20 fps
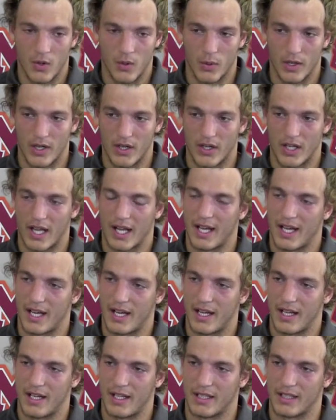Well,
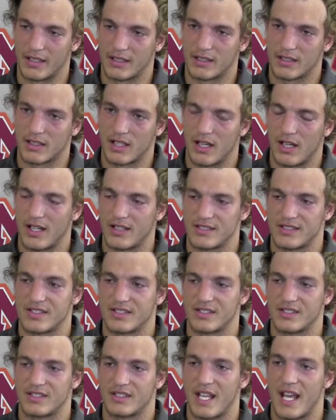I caught
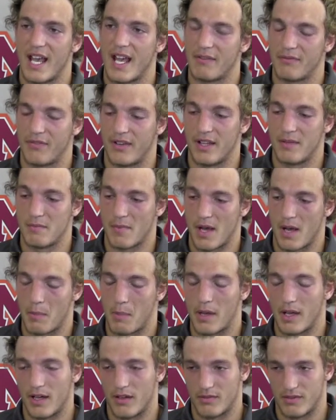staph in my
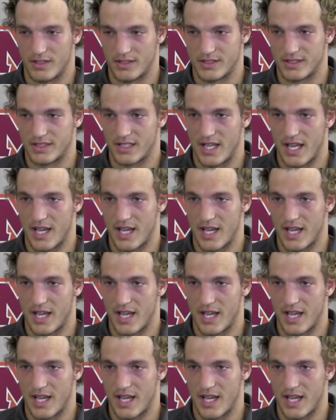pelvis